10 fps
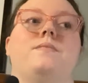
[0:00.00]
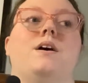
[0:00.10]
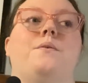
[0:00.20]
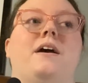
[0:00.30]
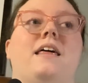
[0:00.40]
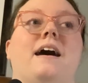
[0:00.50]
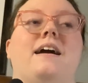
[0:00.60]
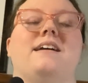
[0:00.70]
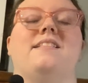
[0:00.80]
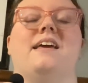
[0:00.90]
a way that I
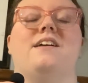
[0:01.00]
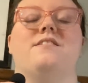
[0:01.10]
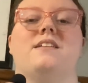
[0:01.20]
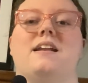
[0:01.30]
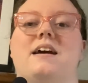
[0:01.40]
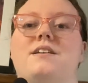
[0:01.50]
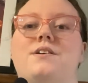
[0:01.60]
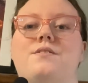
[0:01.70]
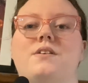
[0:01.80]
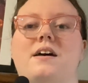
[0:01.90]
can thank her that I
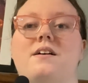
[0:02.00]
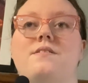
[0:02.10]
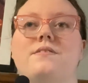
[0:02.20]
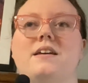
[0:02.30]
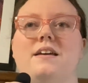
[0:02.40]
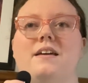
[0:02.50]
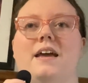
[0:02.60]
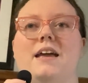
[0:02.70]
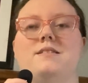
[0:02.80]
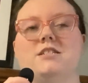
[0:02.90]
know of,
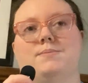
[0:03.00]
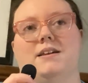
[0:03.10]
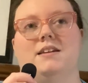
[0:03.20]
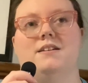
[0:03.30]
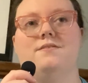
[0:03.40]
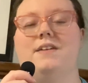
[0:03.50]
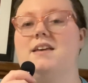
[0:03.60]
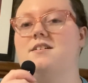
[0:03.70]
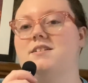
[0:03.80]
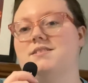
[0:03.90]
and just by like
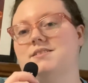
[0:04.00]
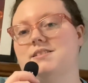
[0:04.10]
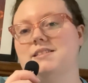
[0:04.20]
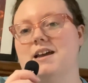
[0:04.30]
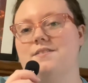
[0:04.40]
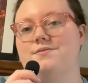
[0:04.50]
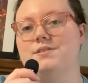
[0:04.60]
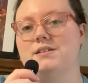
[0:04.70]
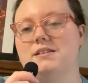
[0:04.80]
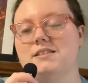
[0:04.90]
fan art and stuff.
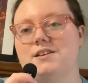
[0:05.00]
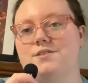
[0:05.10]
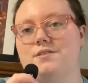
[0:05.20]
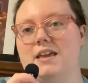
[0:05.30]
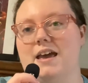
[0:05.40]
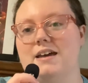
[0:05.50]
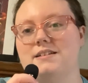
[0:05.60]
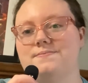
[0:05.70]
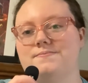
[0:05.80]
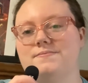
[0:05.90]
So
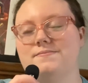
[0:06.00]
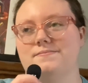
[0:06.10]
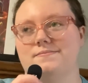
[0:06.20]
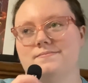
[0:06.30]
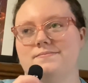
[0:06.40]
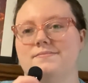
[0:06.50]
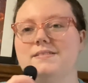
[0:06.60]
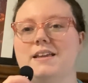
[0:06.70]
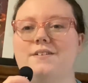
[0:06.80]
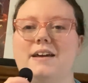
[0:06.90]
yeah.
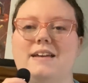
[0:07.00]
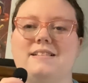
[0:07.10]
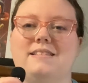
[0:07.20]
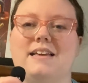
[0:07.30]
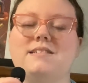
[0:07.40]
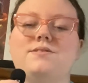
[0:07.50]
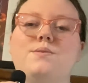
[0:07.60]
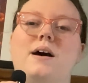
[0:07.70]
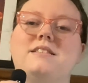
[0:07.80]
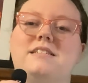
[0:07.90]
Okay, thanks for
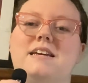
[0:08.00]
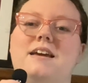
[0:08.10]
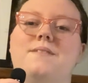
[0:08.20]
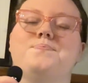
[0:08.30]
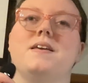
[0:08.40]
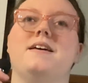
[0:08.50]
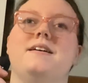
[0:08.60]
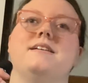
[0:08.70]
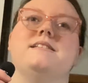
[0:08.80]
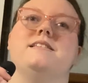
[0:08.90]
watching.
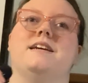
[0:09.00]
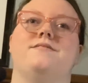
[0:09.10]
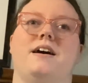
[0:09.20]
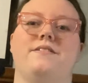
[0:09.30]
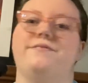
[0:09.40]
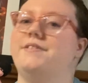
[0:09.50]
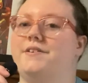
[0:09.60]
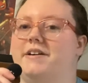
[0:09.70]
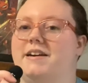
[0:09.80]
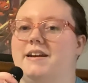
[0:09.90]
Stick around
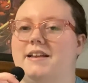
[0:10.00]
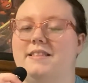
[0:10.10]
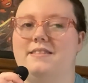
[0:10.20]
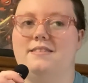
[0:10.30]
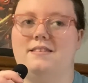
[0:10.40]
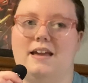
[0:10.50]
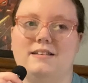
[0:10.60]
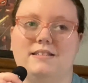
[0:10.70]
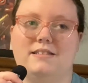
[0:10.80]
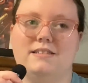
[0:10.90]
for
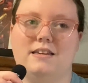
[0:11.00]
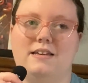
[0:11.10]
next,